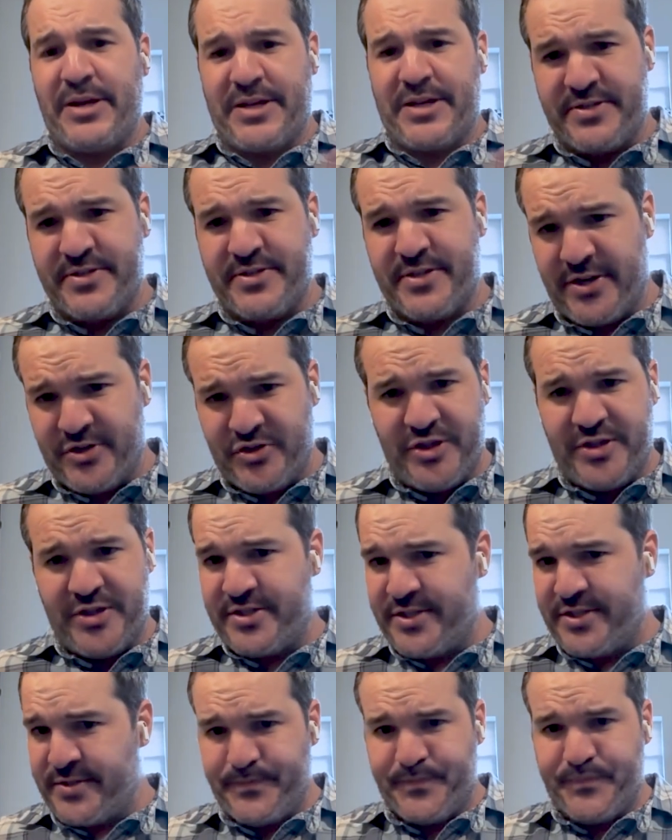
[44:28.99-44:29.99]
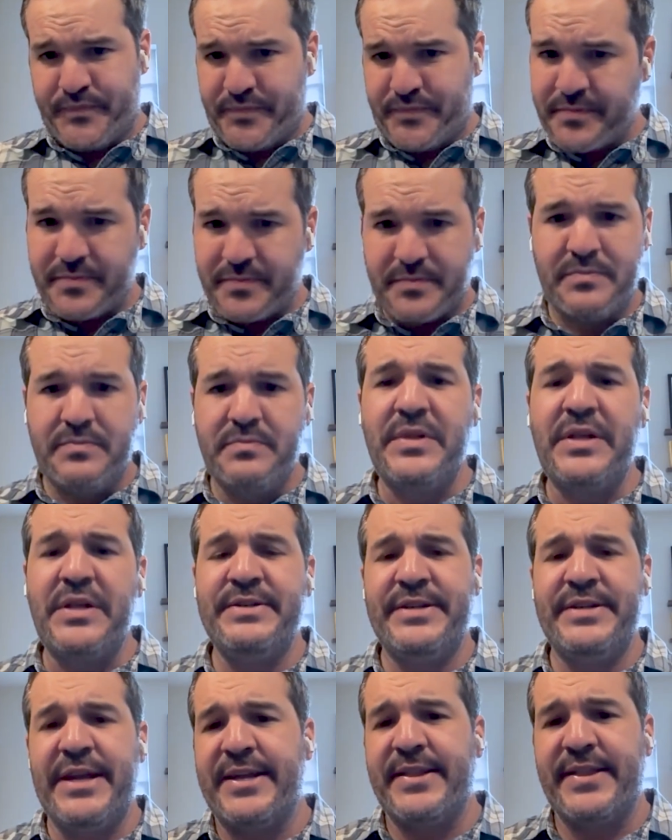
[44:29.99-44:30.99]
It's not just
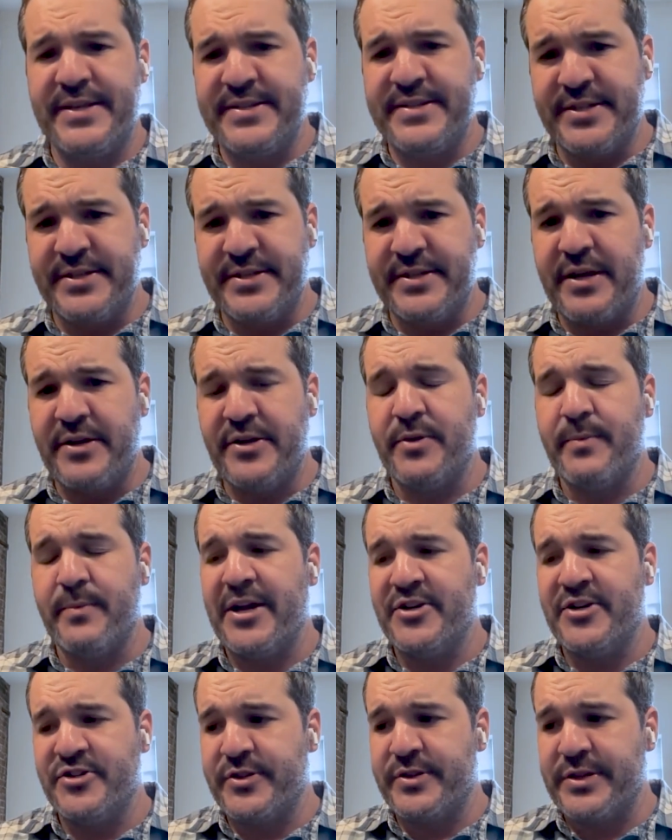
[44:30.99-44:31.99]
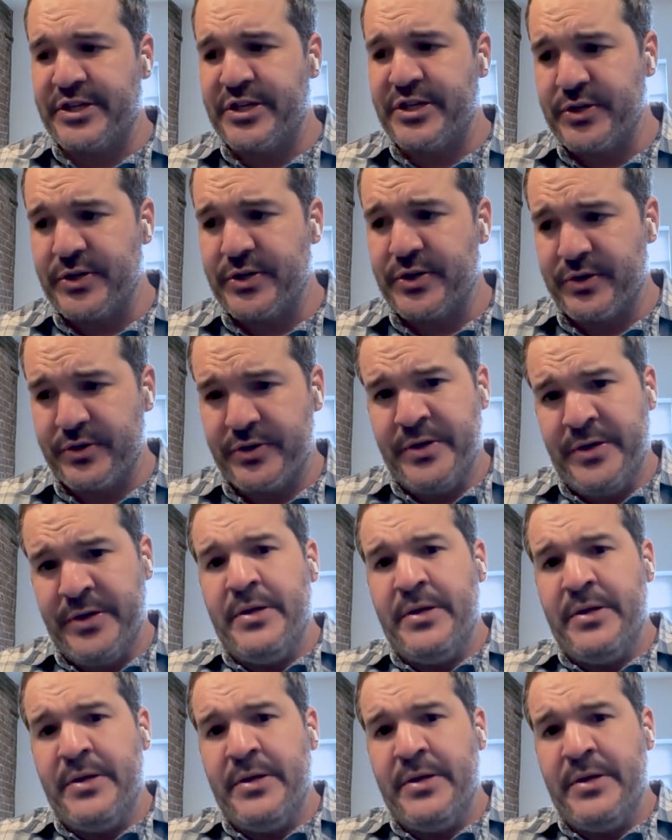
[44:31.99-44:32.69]
take this and you're magically cured.